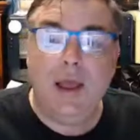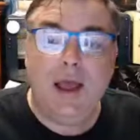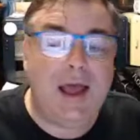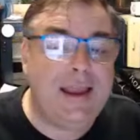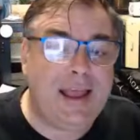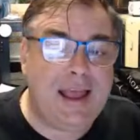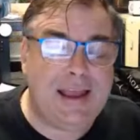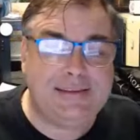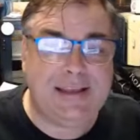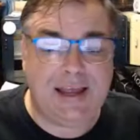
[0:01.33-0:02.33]
Hi
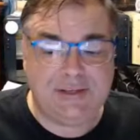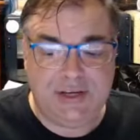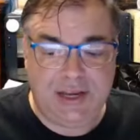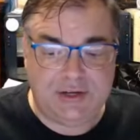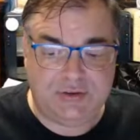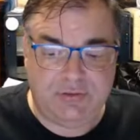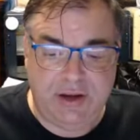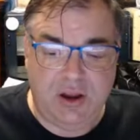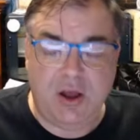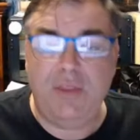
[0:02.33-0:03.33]
guys,
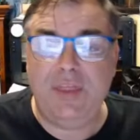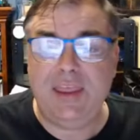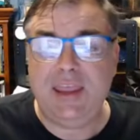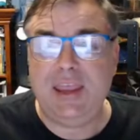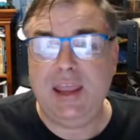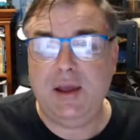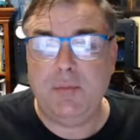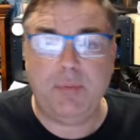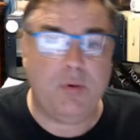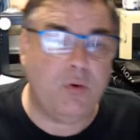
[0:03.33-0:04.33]
ArchieLuxury on the
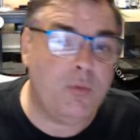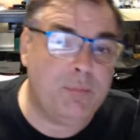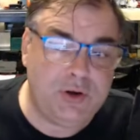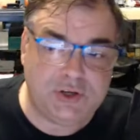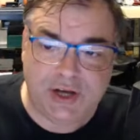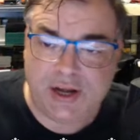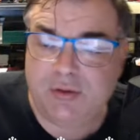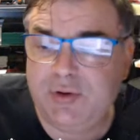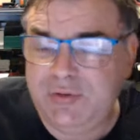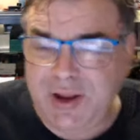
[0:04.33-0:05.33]
Paul Pluta channel.
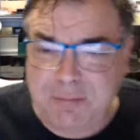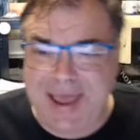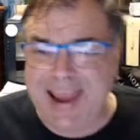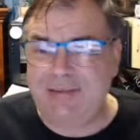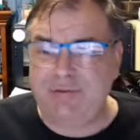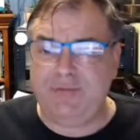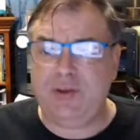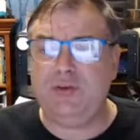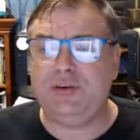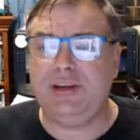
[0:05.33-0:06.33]
We're doing a paid
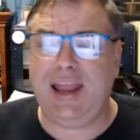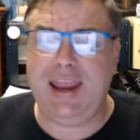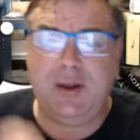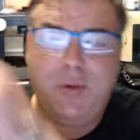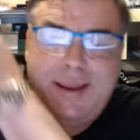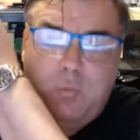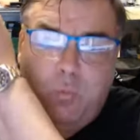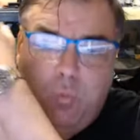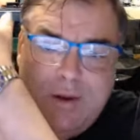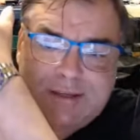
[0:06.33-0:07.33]
review today. Quick
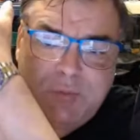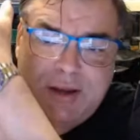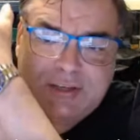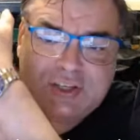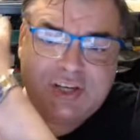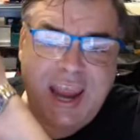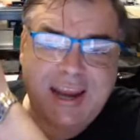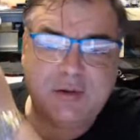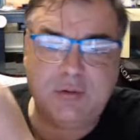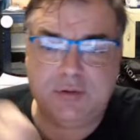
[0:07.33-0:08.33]
wristwatch
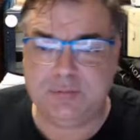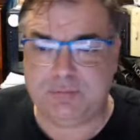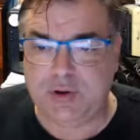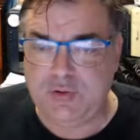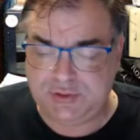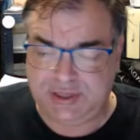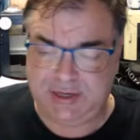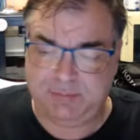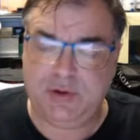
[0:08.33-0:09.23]
check. Bluesy.